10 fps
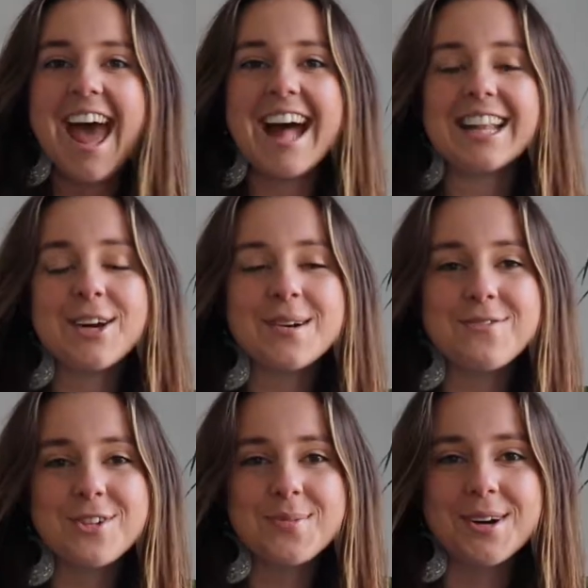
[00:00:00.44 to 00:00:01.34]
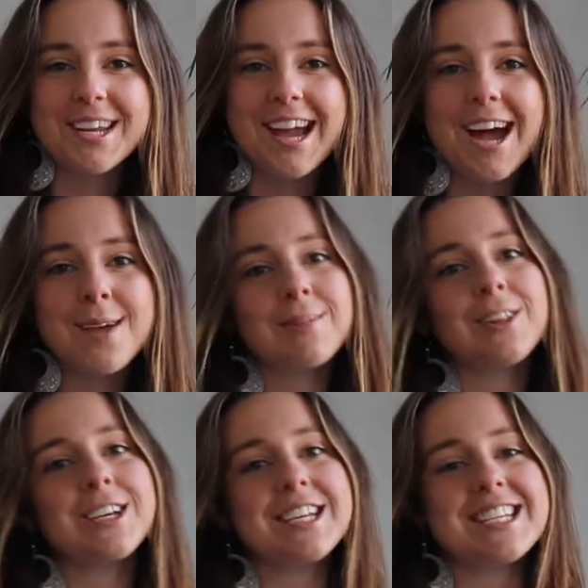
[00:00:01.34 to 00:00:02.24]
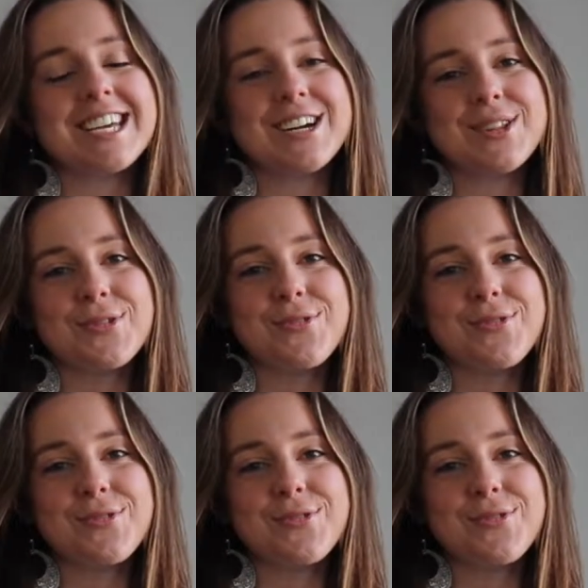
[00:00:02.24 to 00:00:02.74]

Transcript: Hello everybody, I'm Lottie DL,